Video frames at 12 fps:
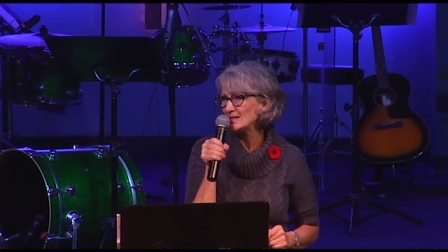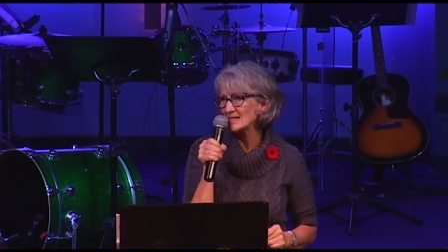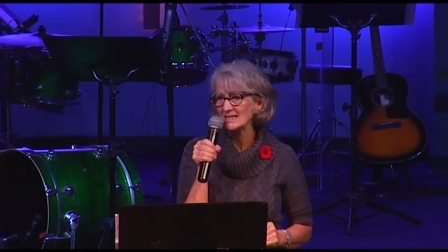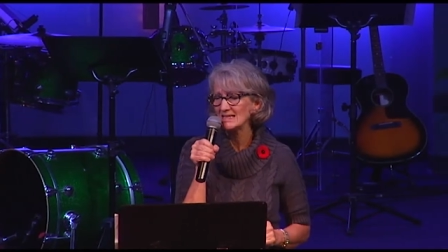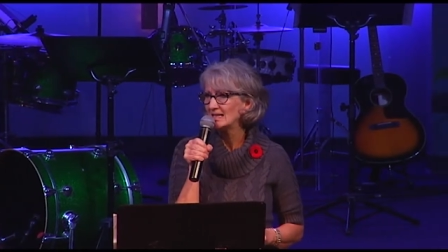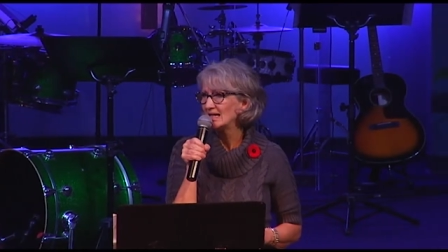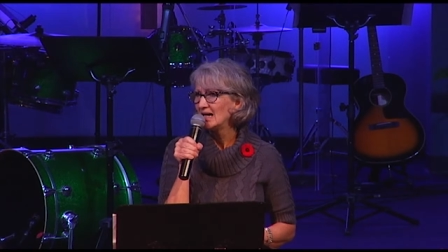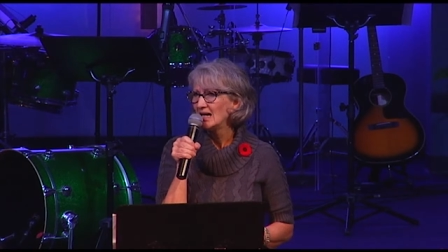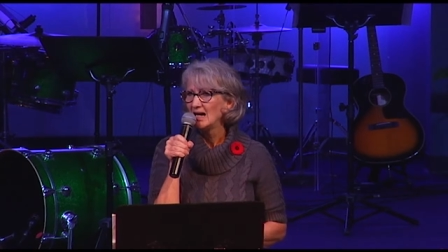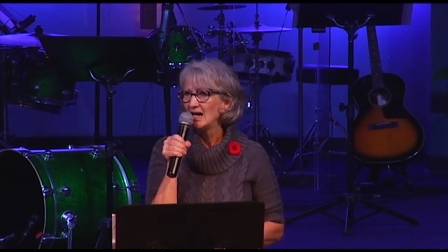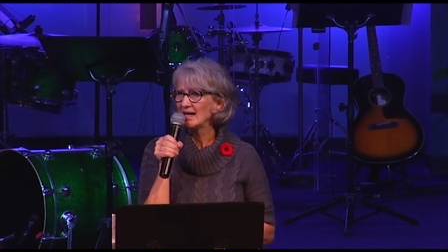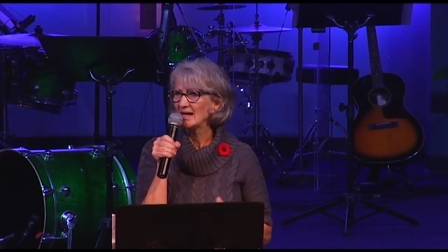busy.
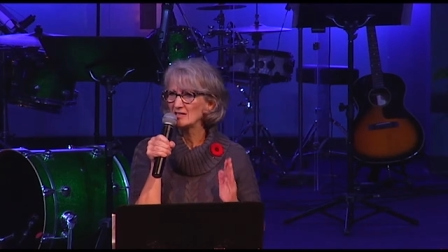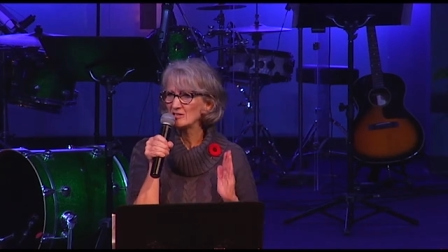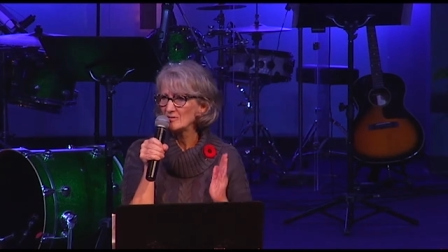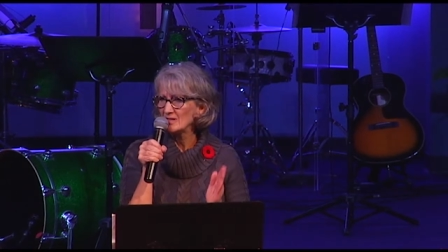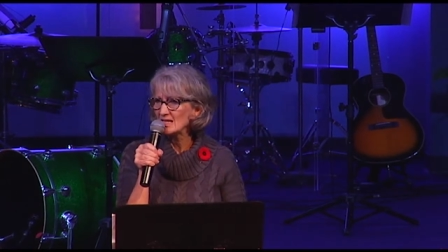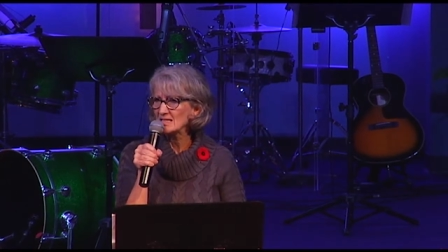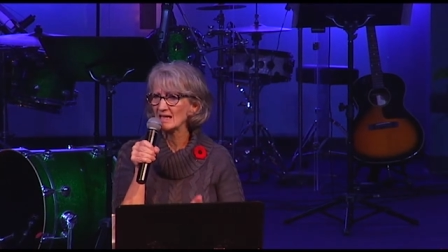I got to do this,